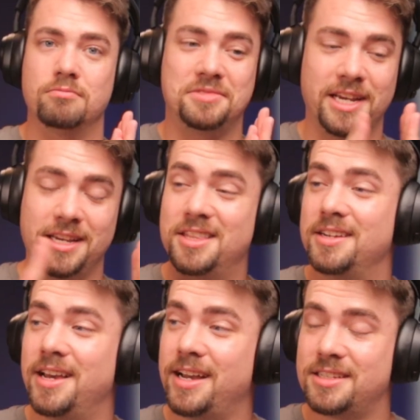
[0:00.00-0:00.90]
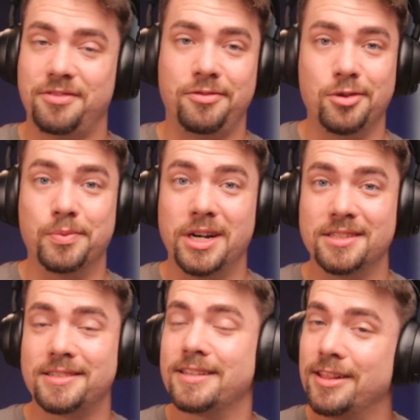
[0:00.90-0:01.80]
Take the next few
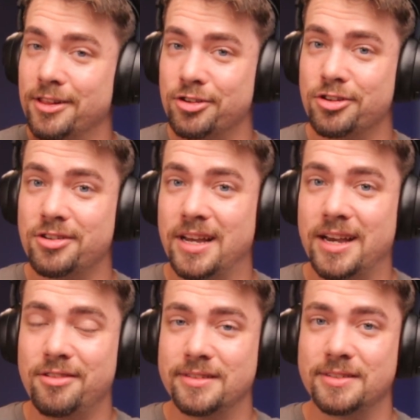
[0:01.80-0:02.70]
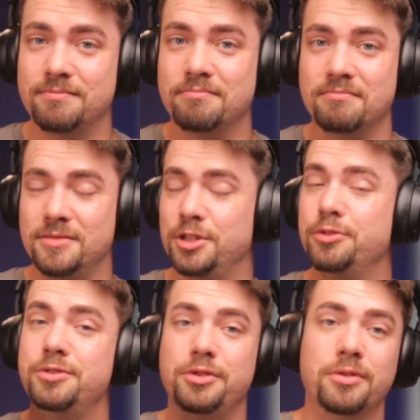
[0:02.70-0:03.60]
months, learn how to
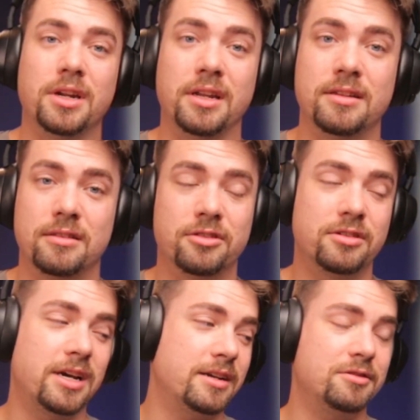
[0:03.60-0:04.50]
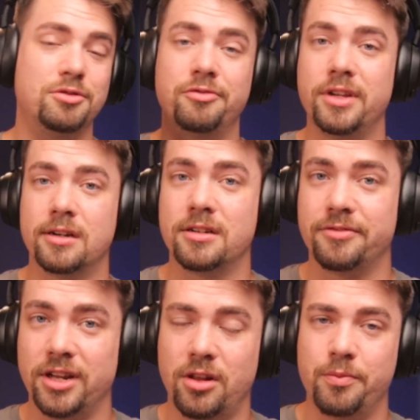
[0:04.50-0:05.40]
use Unity, learn how to do V R
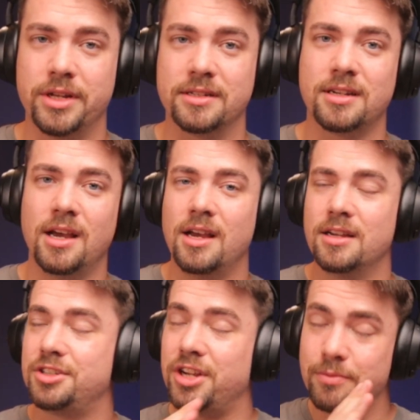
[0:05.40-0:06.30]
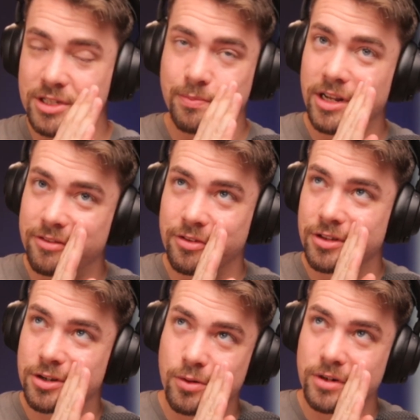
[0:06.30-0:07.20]
development. Shameless plug for the
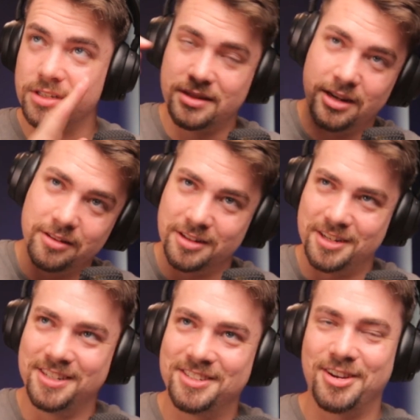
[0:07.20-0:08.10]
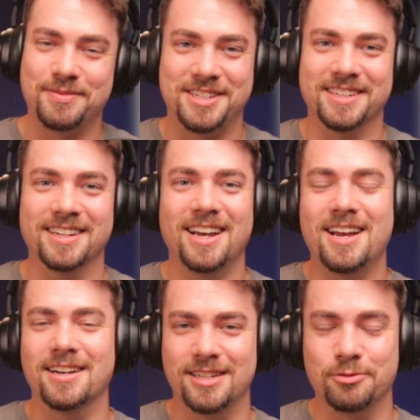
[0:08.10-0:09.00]
course down in the description,
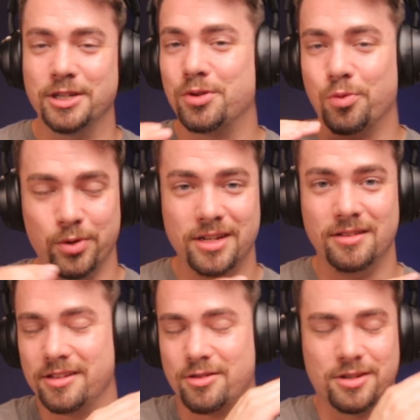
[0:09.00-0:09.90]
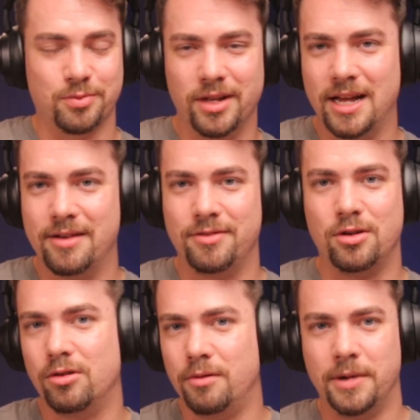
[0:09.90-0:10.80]
uh, which will, the course will have a
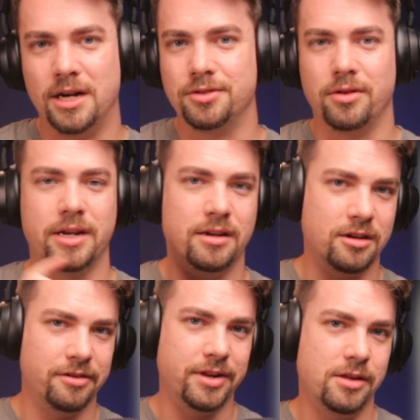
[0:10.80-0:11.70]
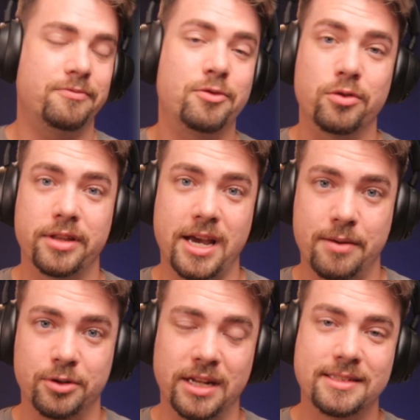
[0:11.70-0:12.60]
whole module on how to develop for the
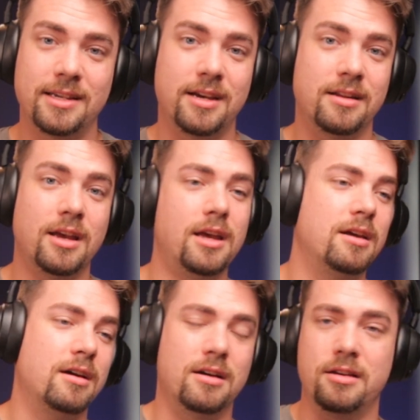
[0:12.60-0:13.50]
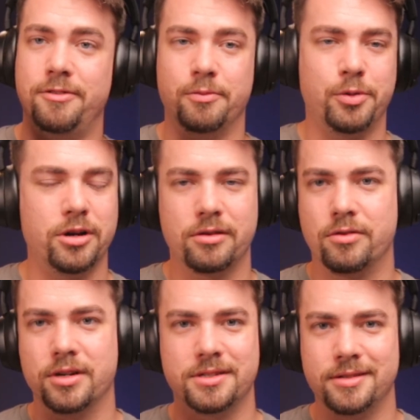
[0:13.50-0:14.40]
Apple headset. Uh, if you're part of the
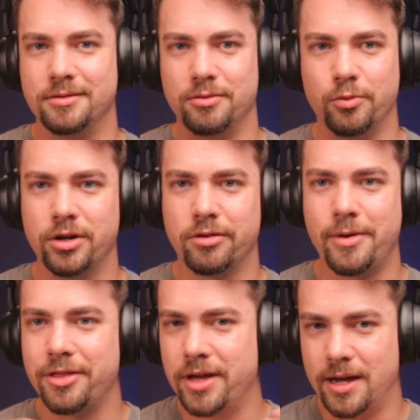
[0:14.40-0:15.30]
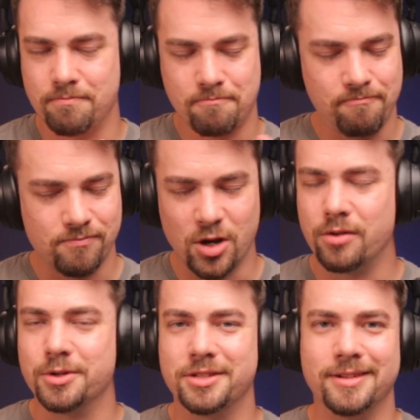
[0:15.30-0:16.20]
course and wondering about that, one
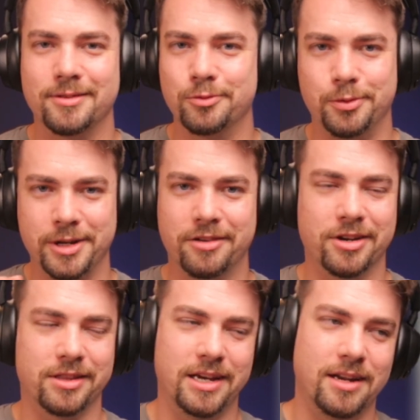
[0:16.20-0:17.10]
hundred percent we'll be covering that.